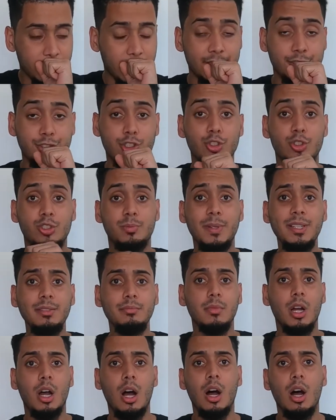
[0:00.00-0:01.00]
excuse me,
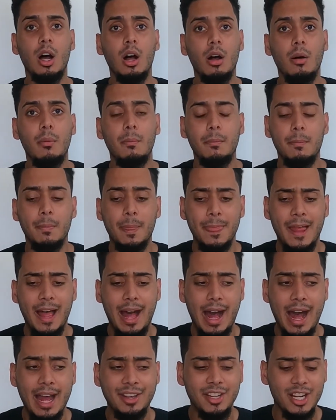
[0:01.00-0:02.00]
I
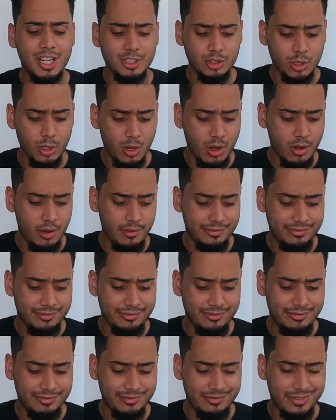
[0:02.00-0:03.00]
think I saw
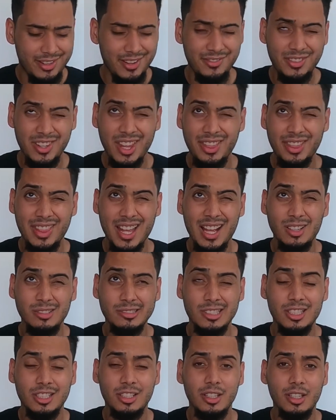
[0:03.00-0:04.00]

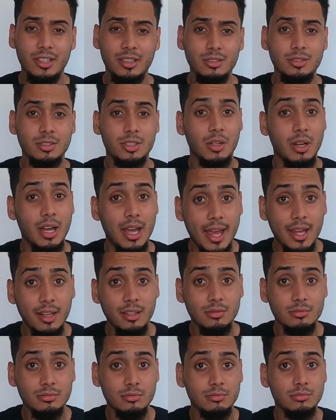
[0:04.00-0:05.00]
50,000 a year. So
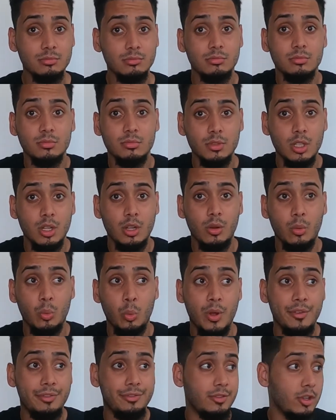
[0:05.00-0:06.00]
hey,
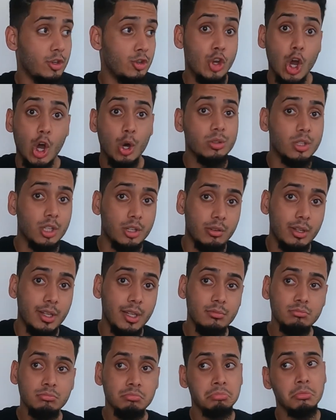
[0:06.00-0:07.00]
with no
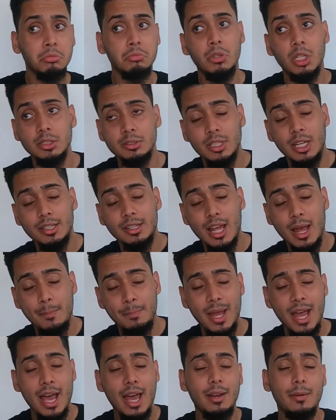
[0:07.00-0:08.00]
degree, that's not that
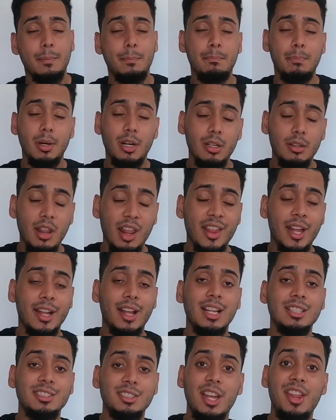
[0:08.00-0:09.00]
bad. But
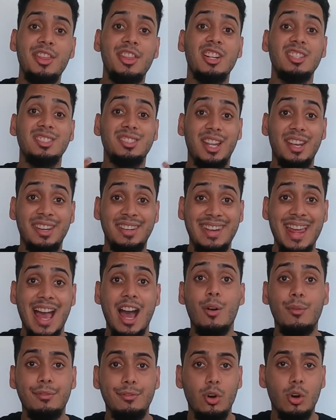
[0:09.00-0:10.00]
like I said, there's
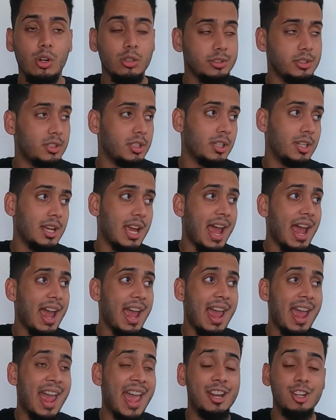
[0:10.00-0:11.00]
downfalls to
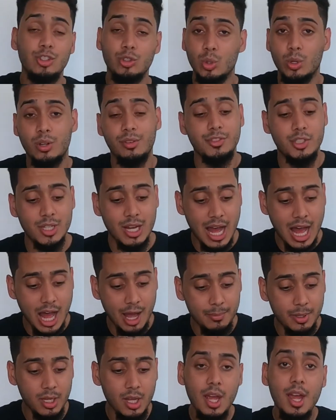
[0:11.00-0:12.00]
any sort of
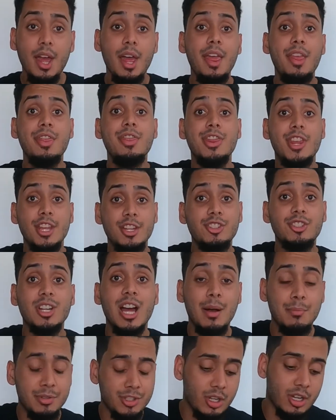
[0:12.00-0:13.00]
job. This
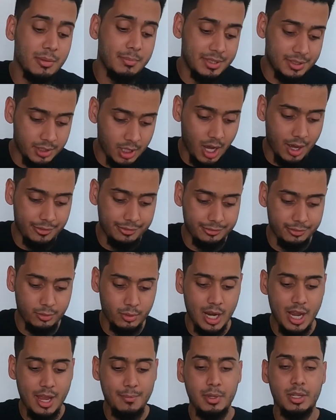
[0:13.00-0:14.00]
job is gonna be tough,
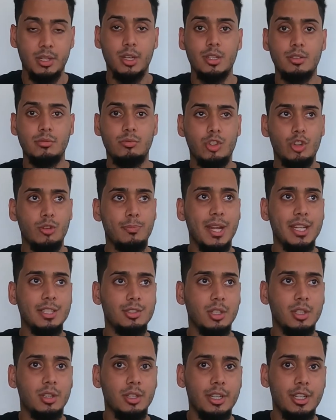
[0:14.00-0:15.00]
right? Because you're
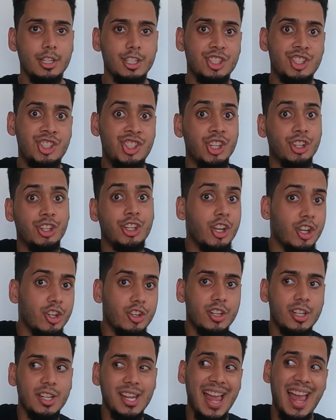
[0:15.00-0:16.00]
basically
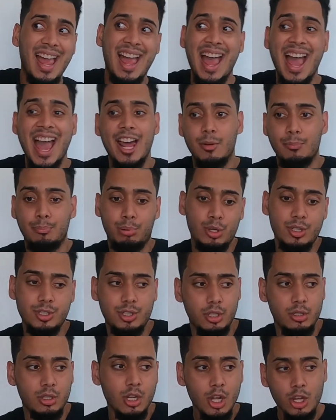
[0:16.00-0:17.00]
security at a
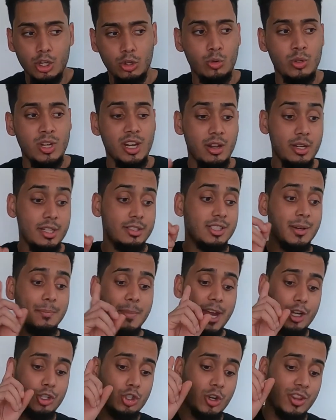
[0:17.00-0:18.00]
prison. You need to
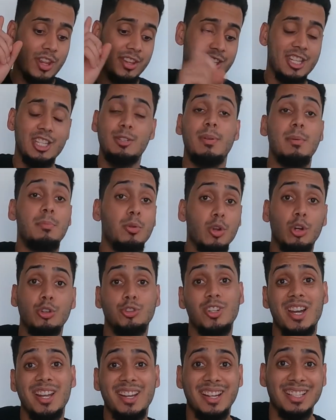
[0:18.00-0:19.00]
make sure that these people don't
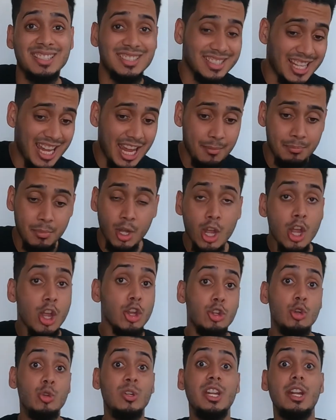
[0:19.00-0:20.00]
try to escape.
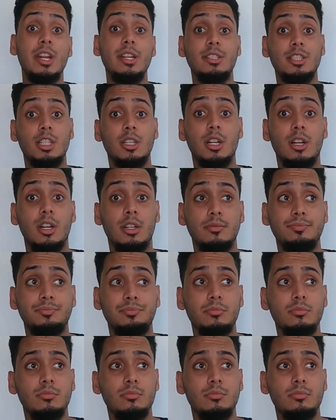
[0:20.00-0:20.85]
You need to